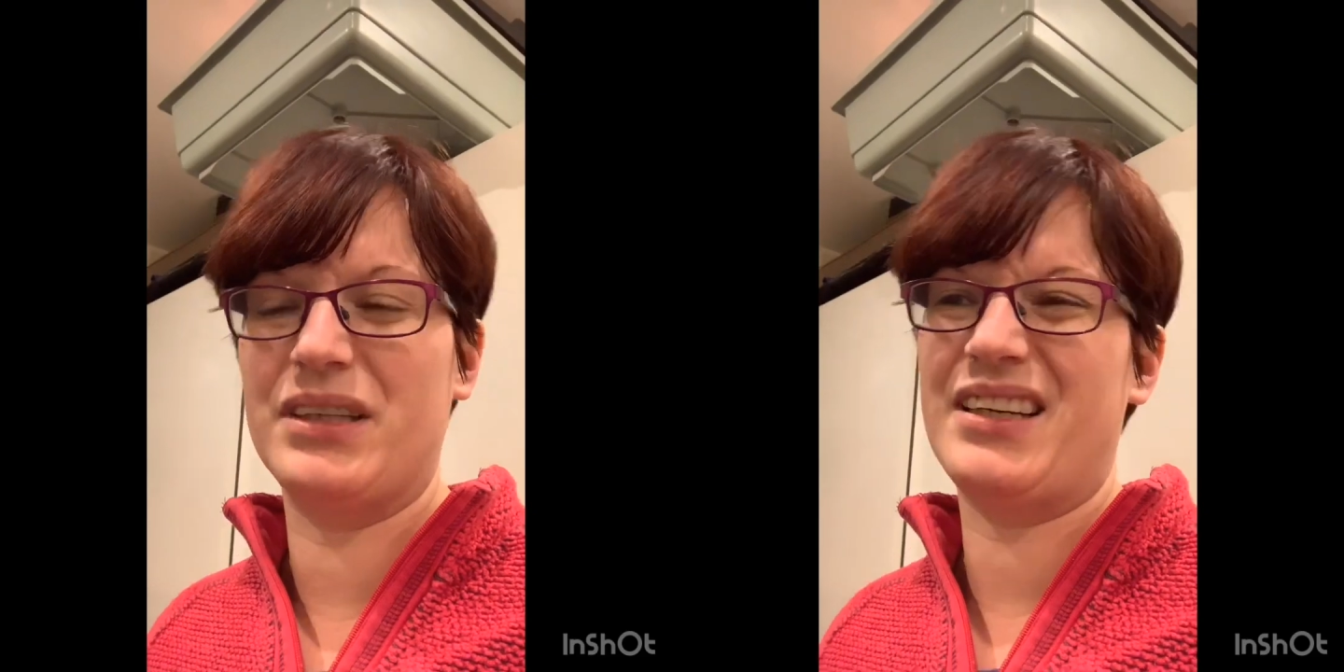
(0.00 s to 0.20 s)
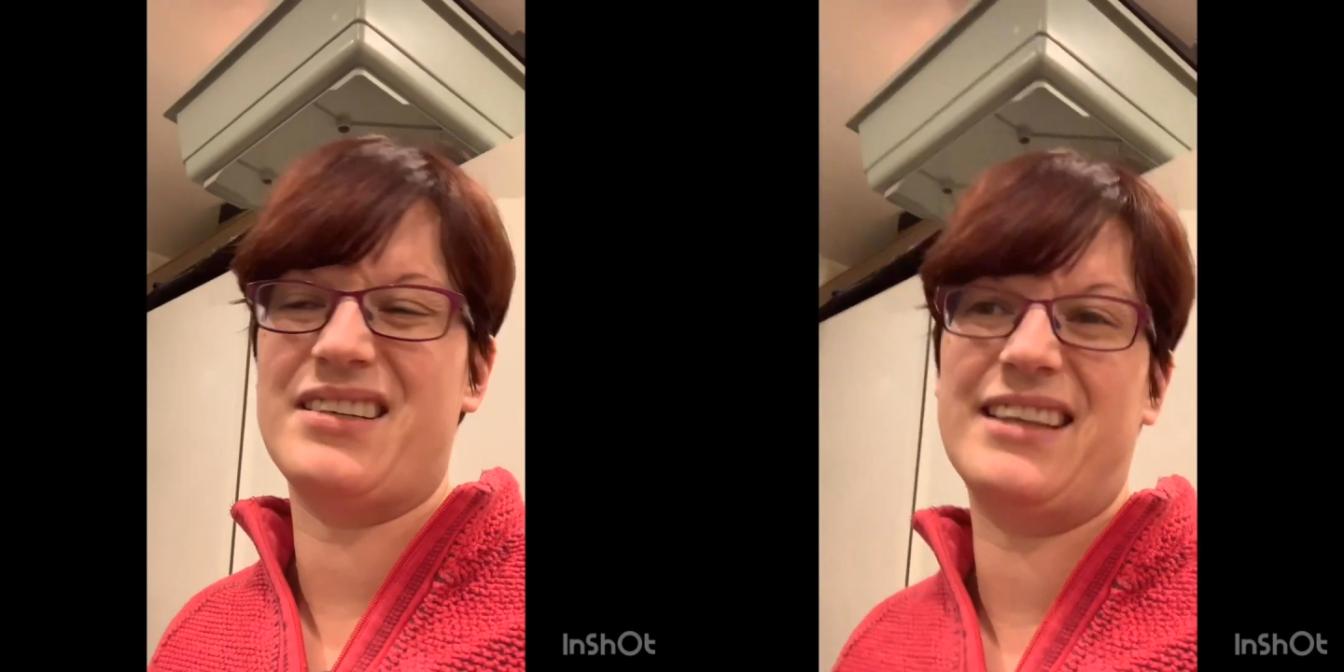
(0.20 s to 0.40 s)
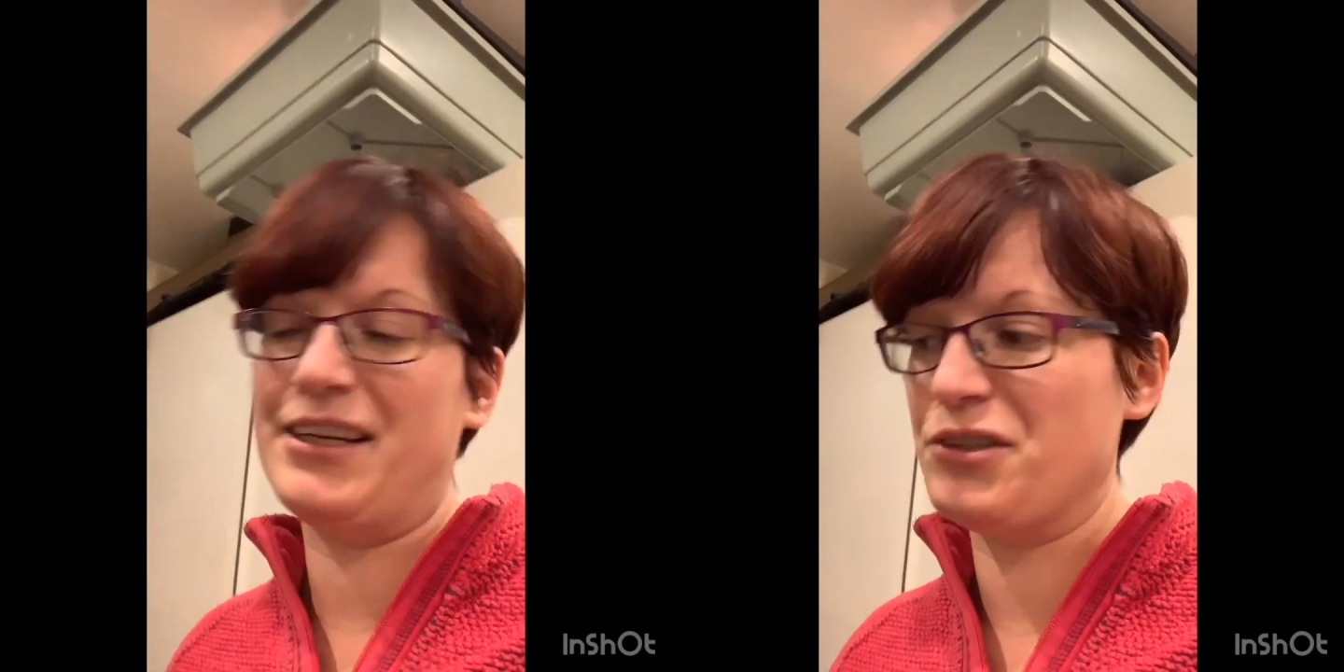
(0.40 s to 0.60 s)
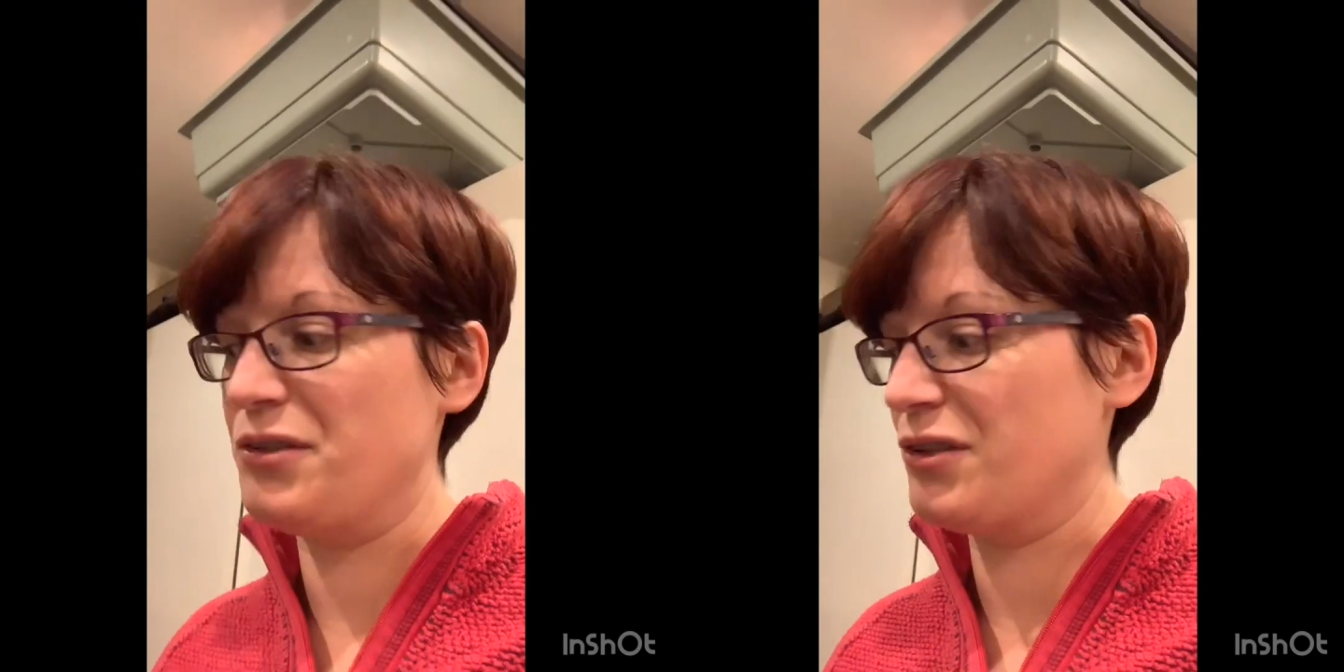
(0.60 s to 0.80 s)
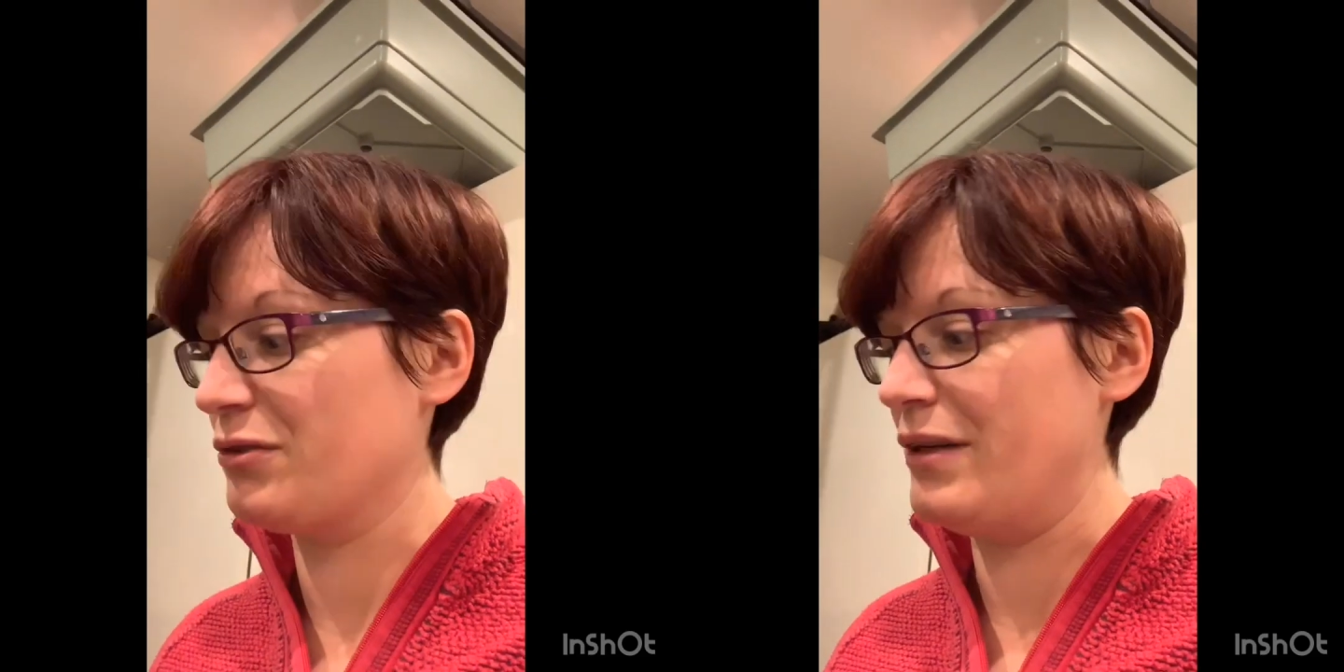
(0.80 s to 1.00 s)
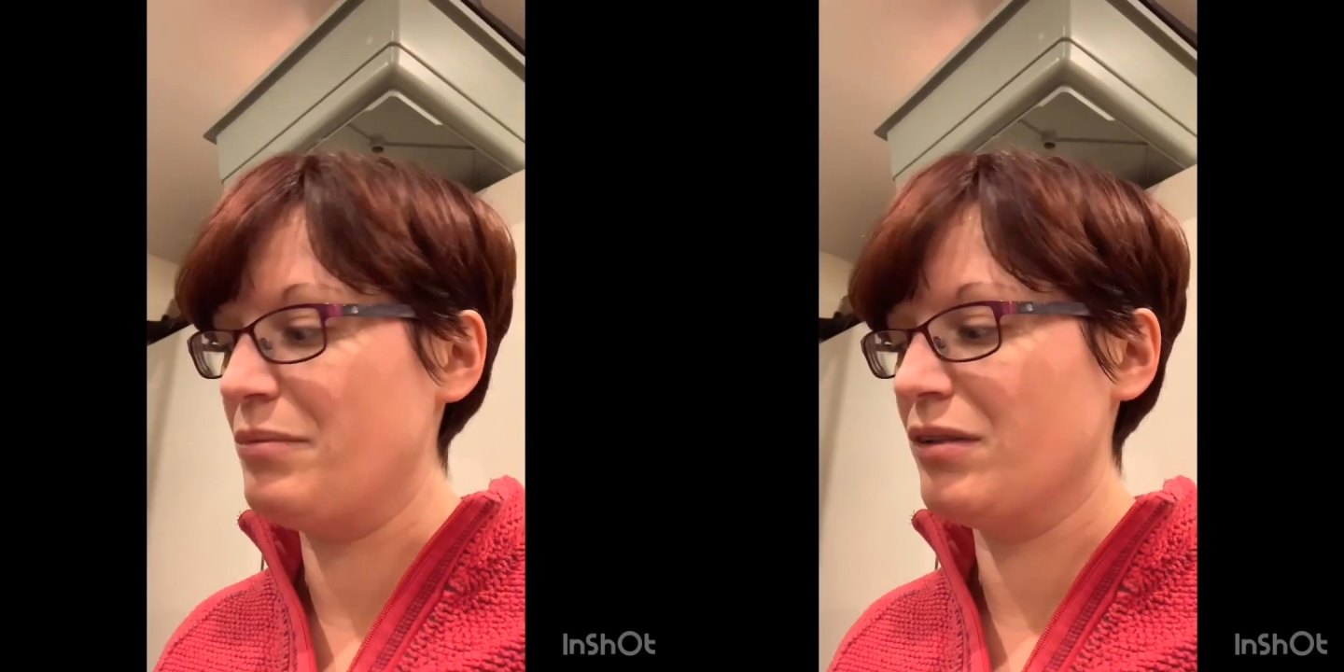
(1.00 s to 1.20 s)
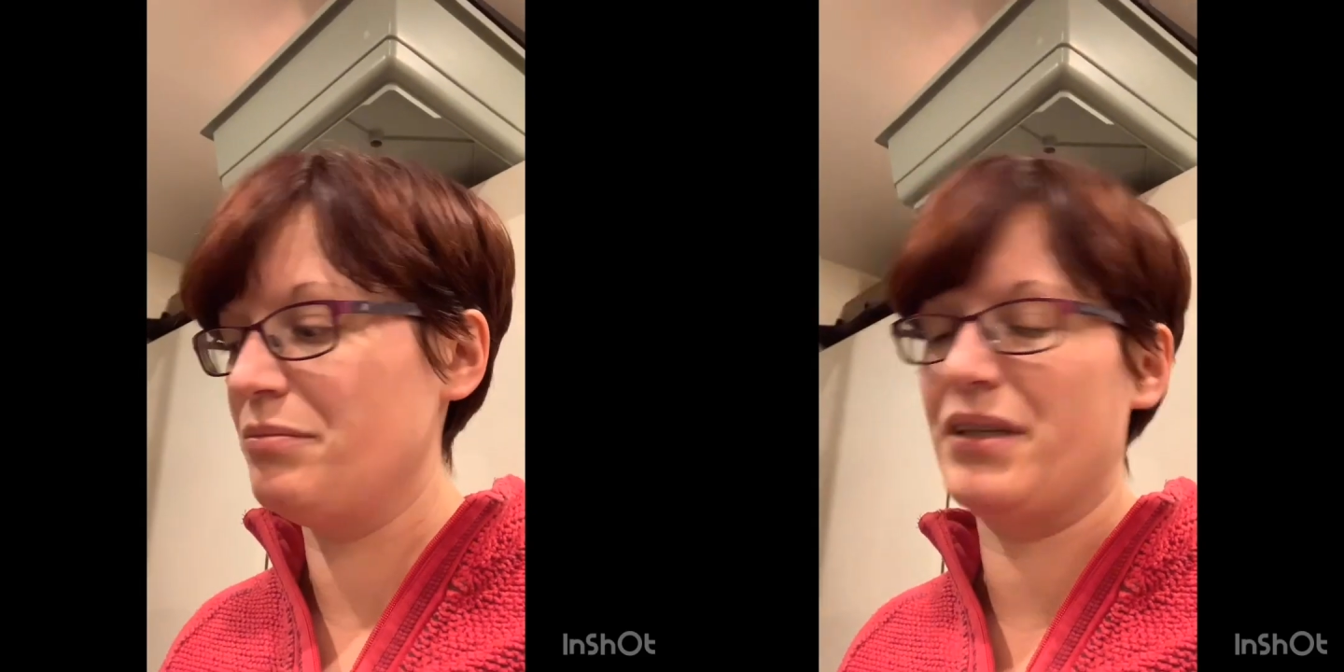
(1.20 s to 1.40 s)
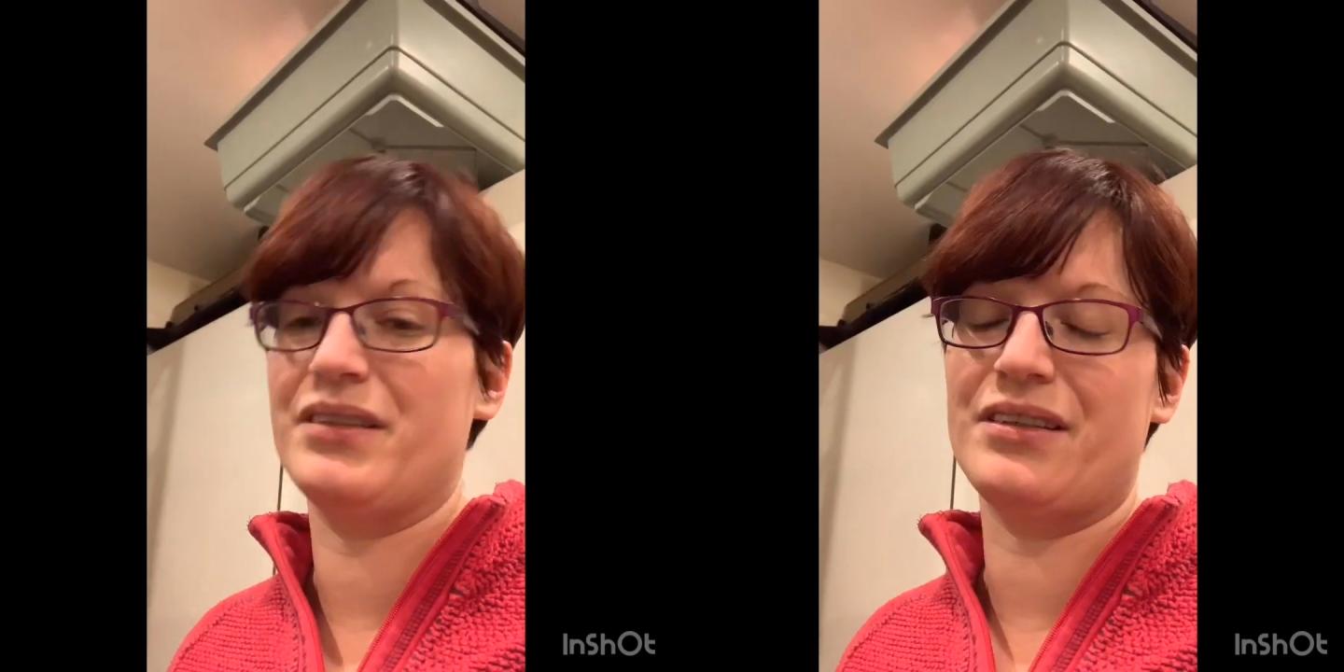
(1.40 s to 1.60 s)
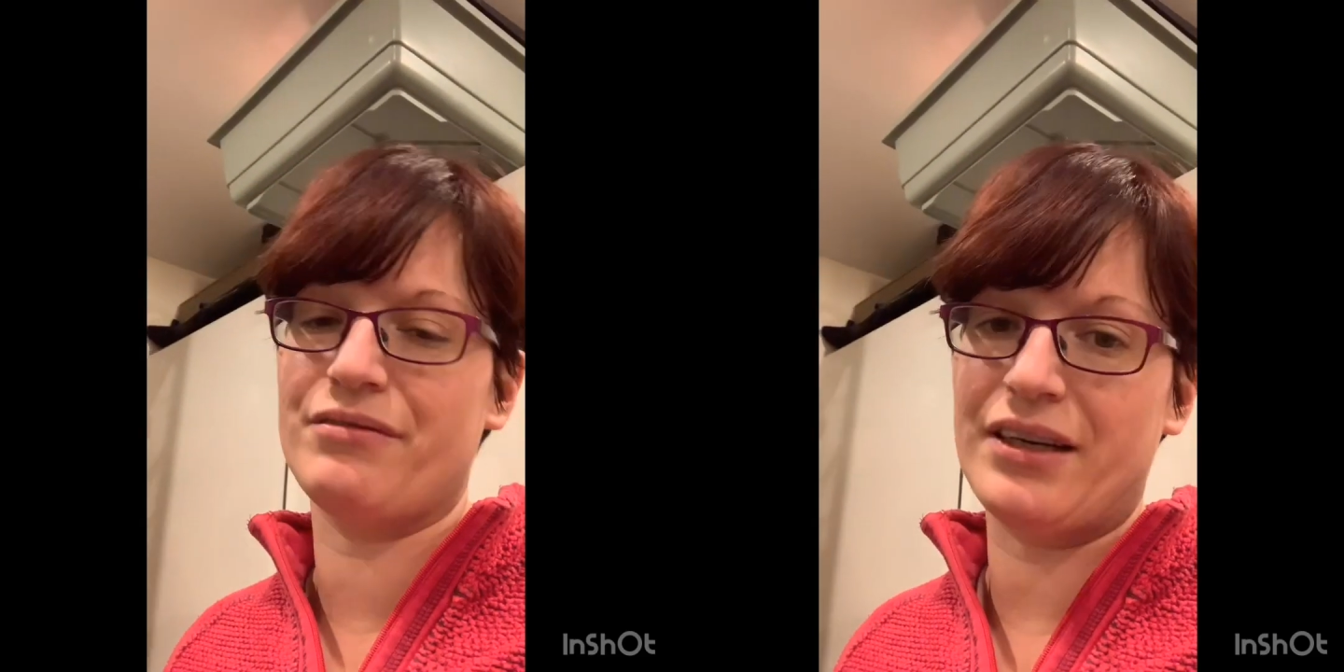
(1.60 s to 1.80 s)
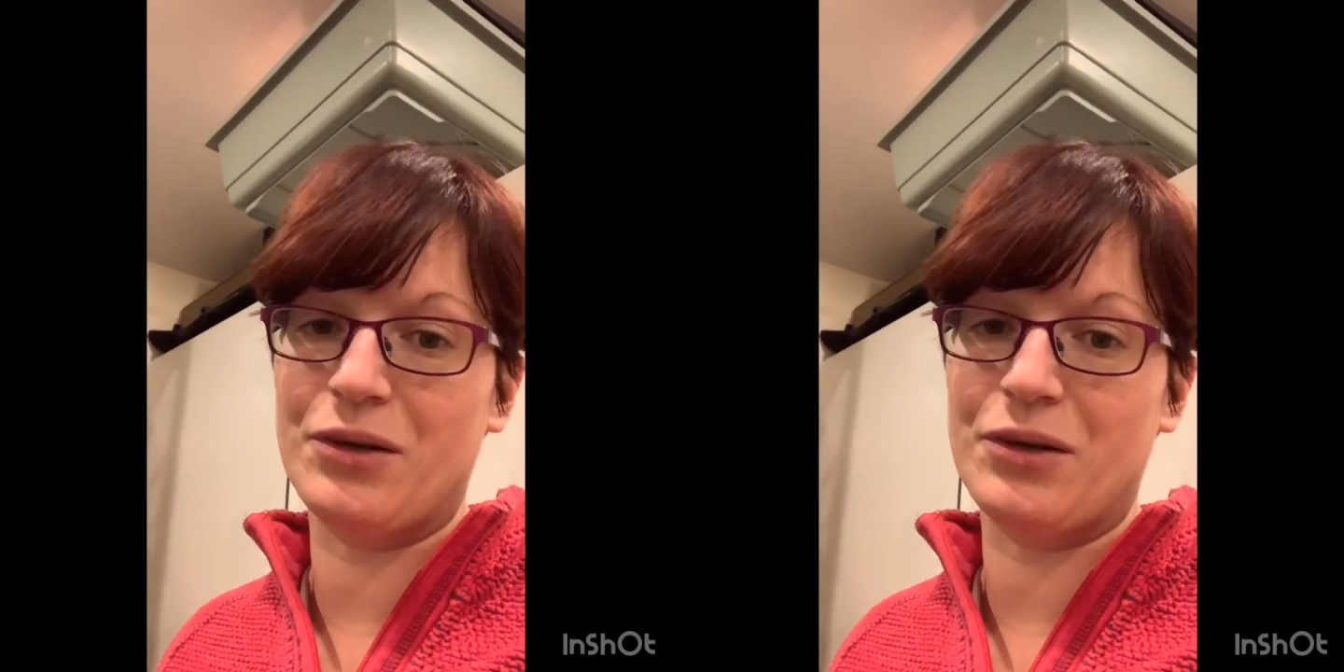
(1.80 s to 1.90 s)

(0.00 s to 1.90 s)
and actually I do just sweep up because it's far